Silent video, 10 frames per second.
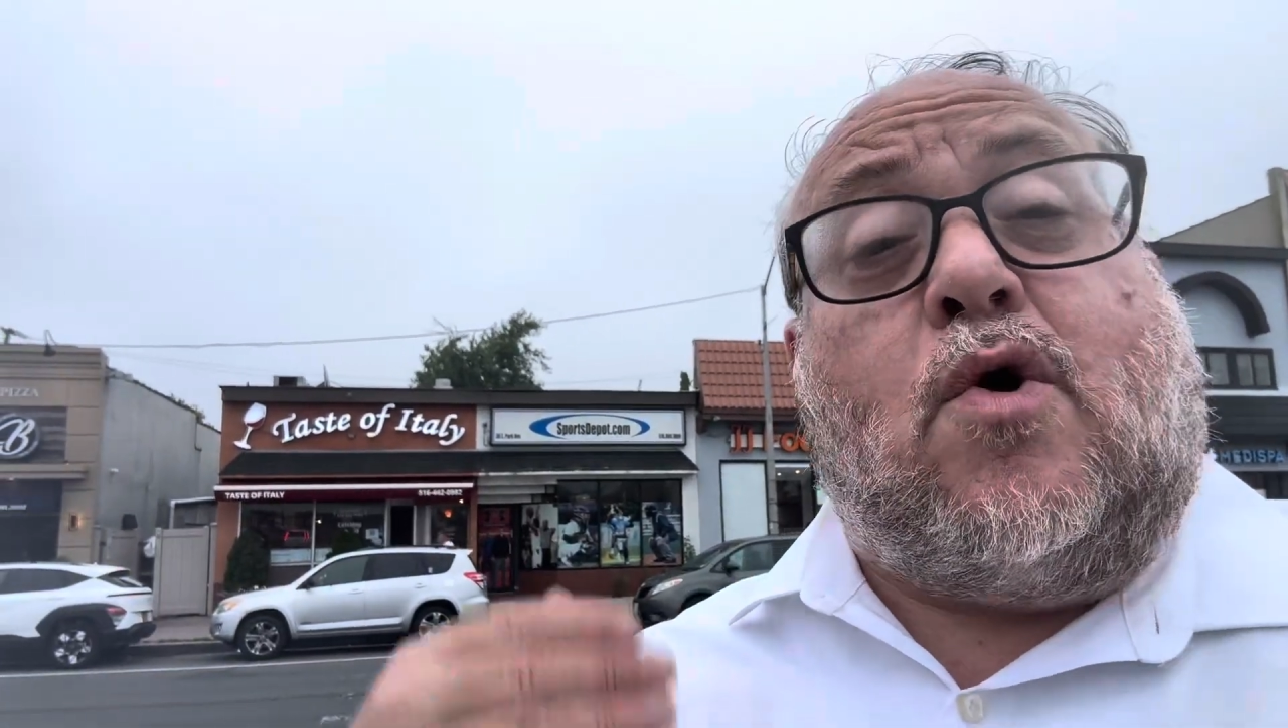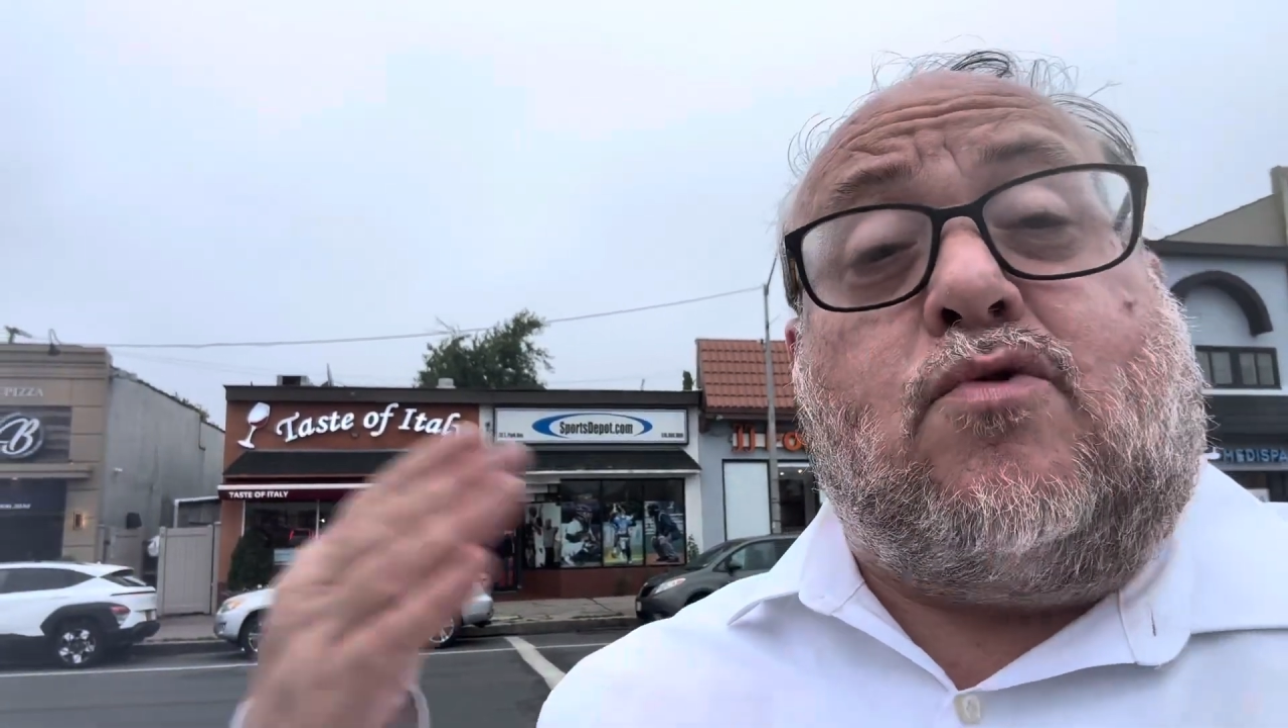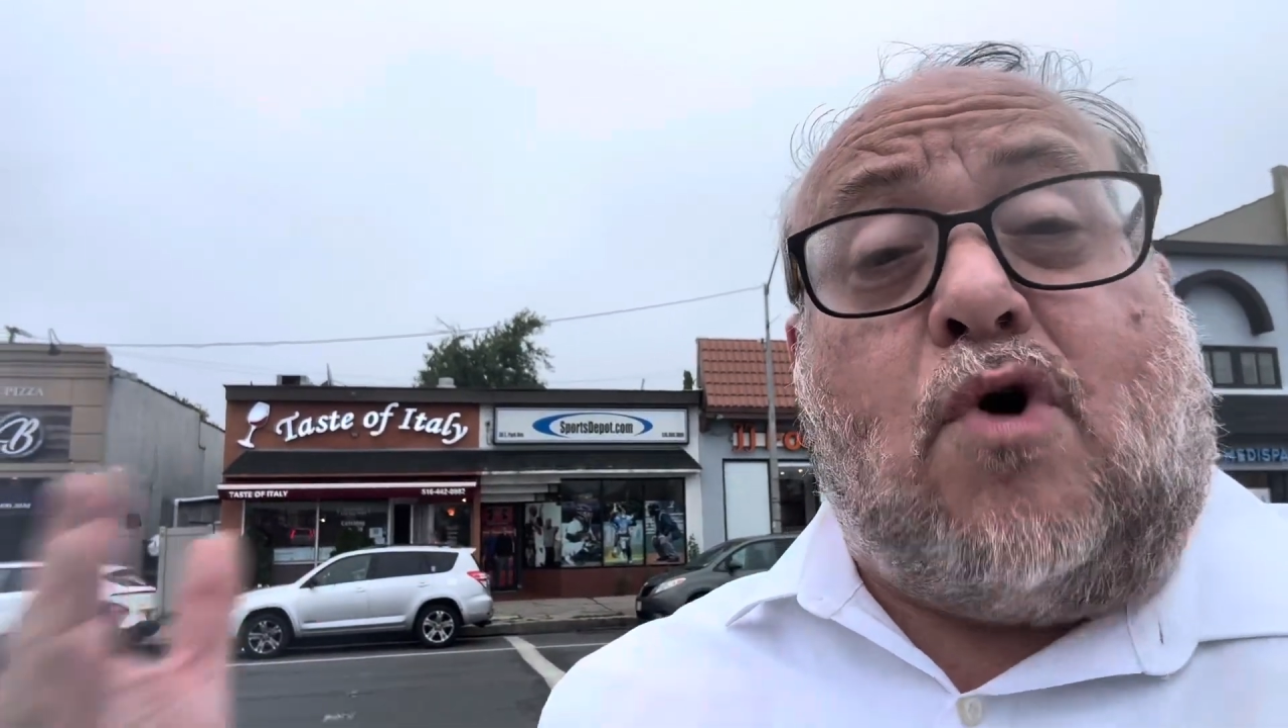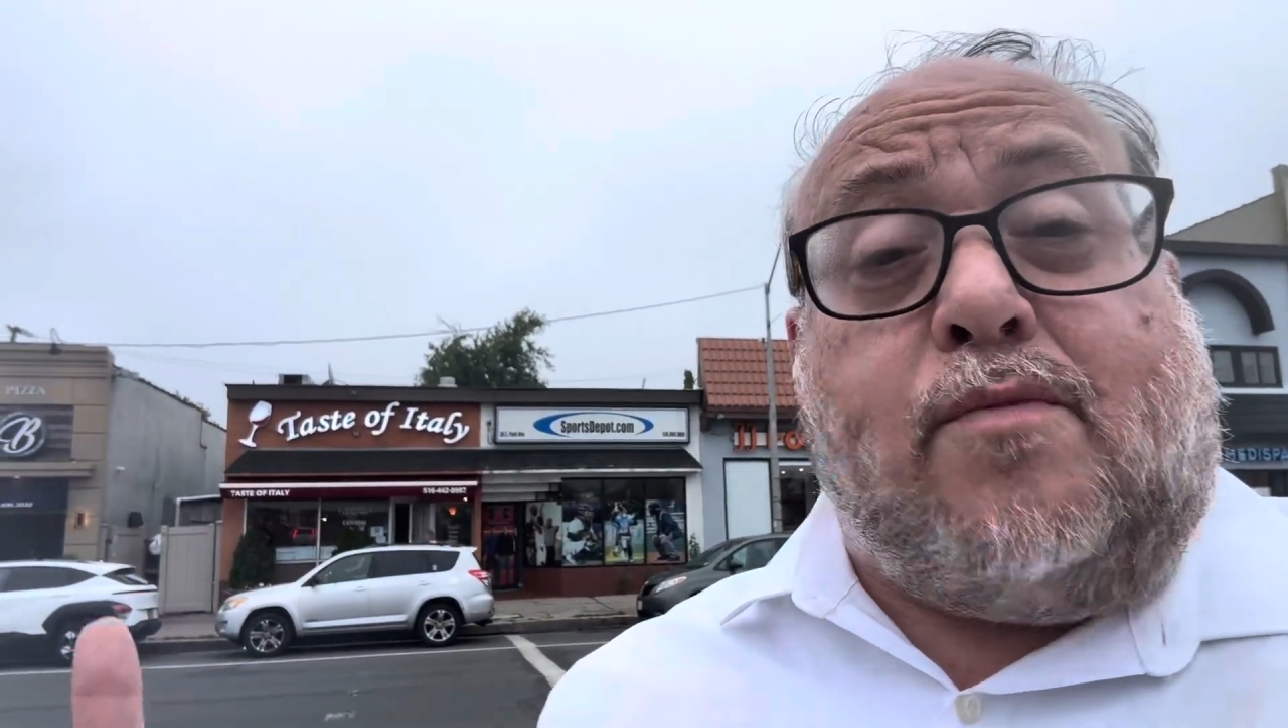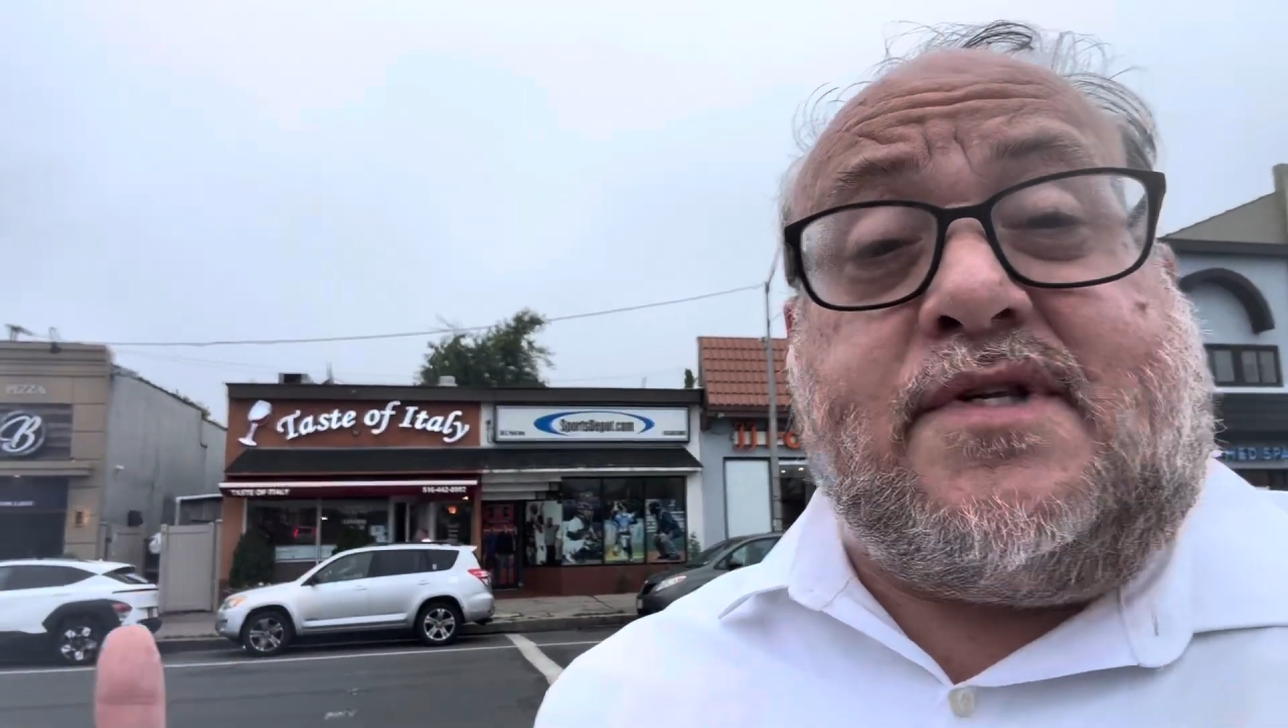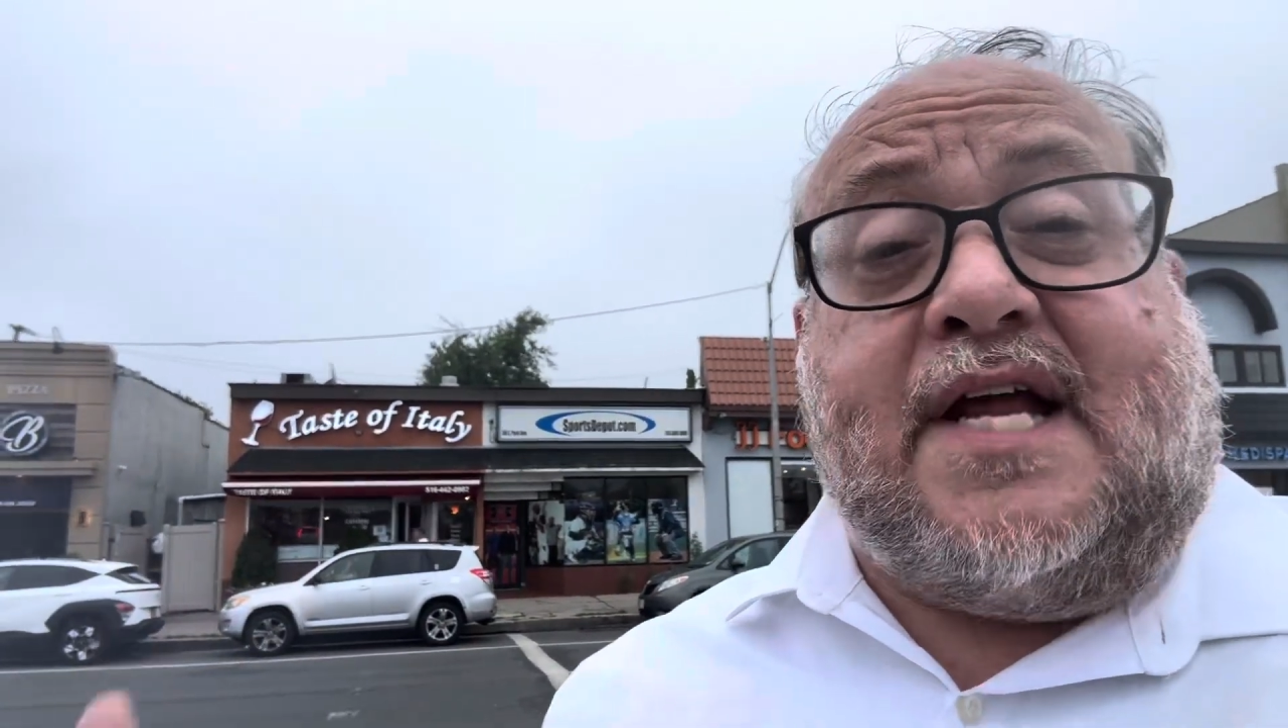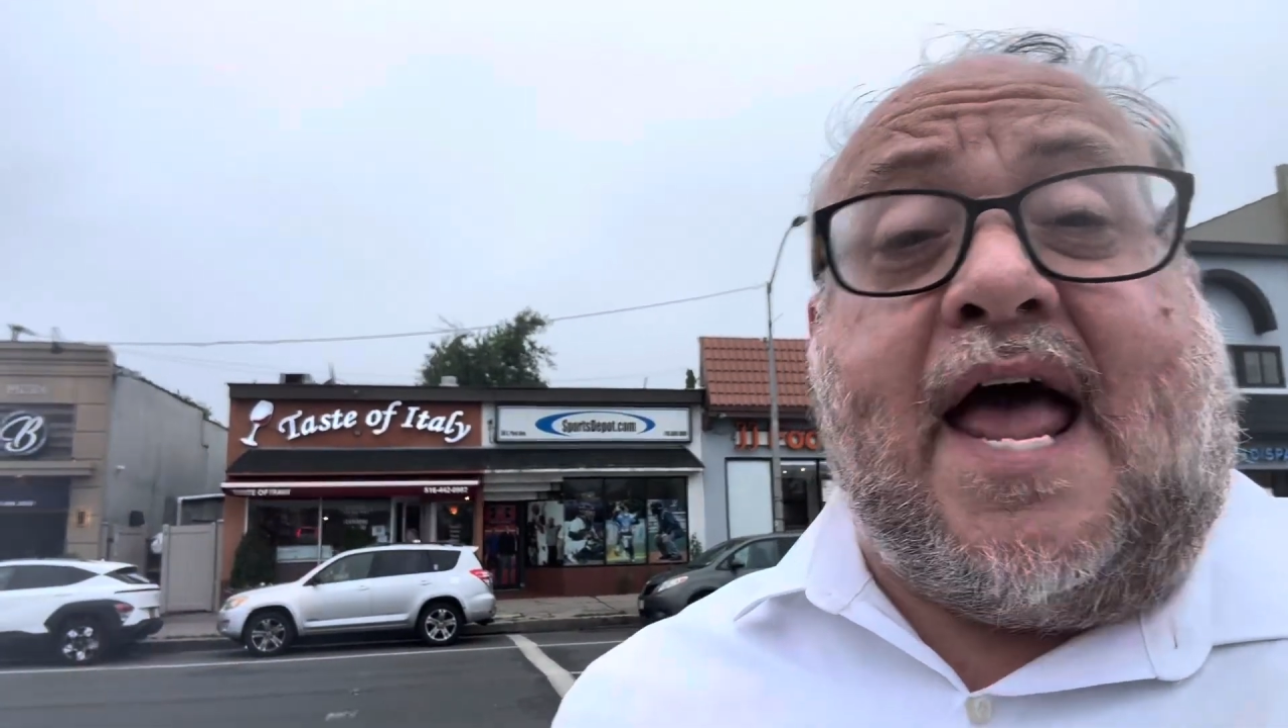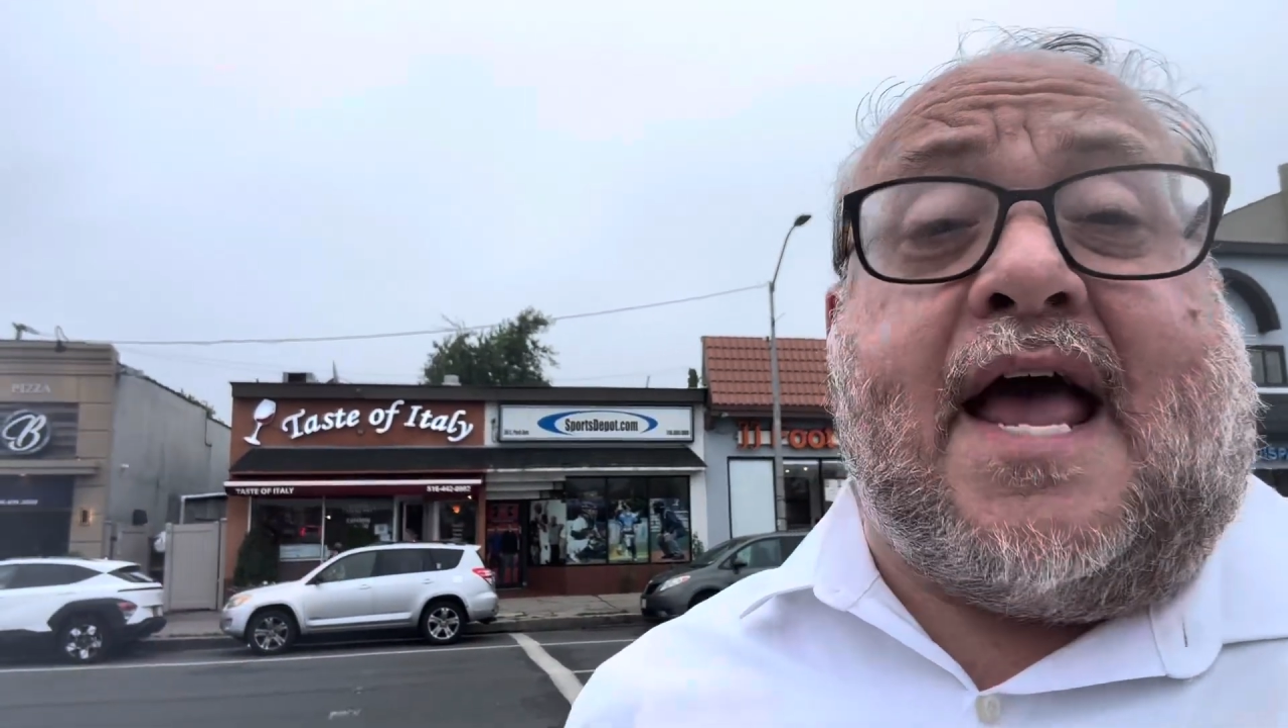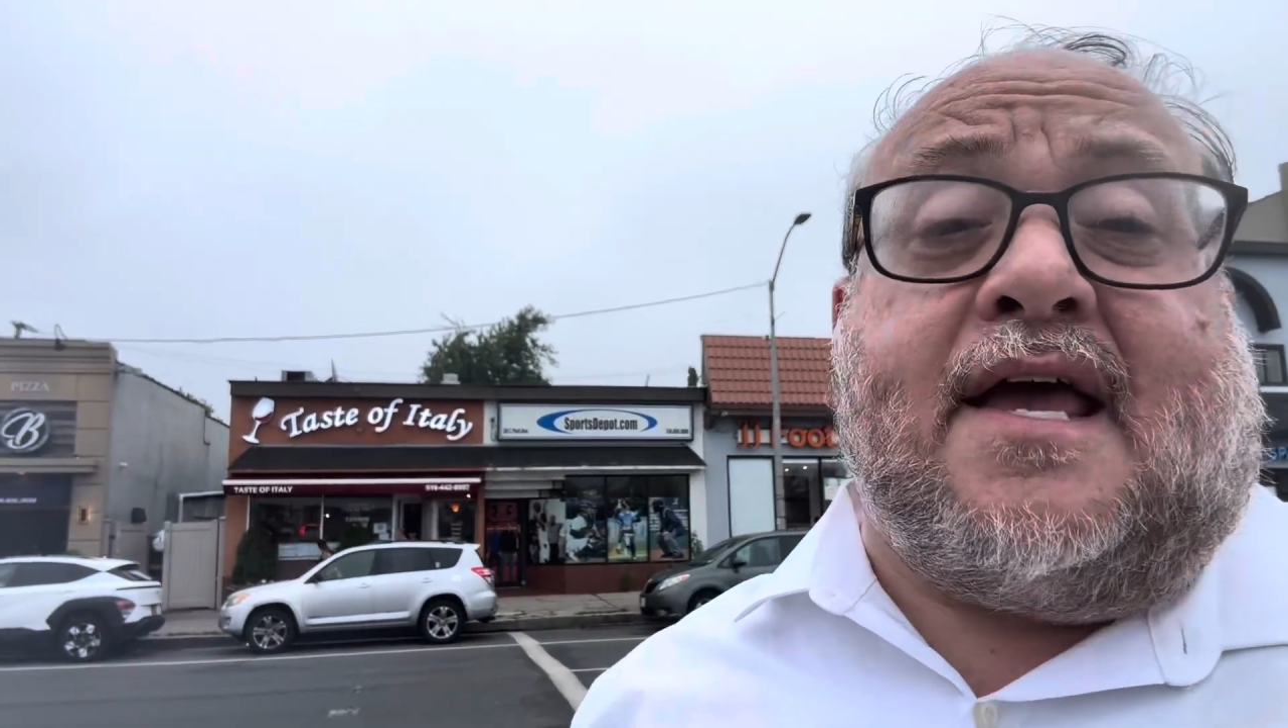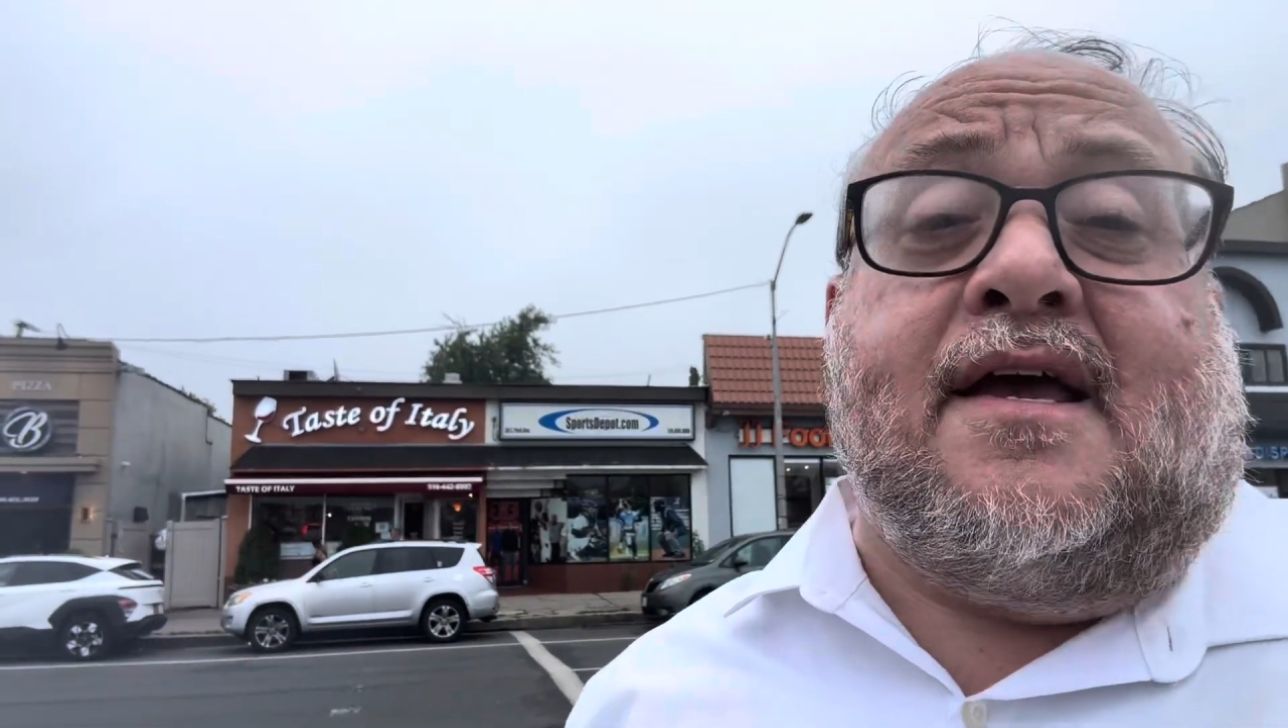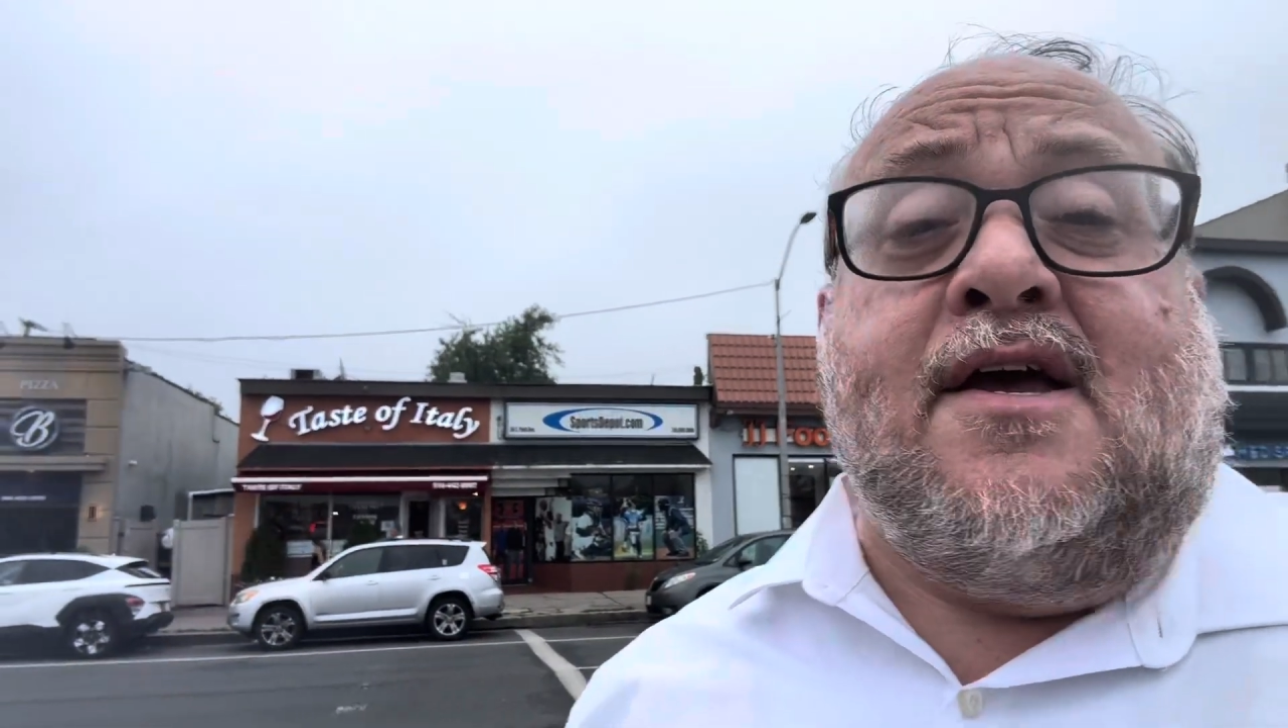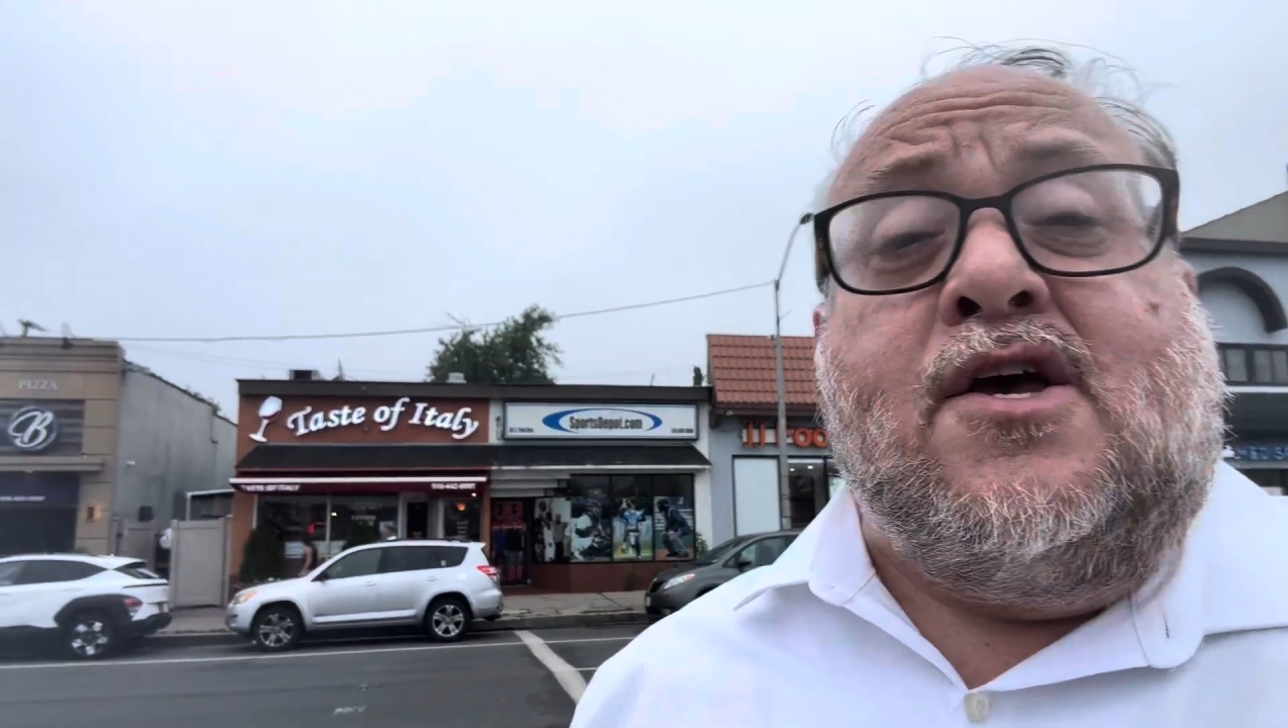to Rome today,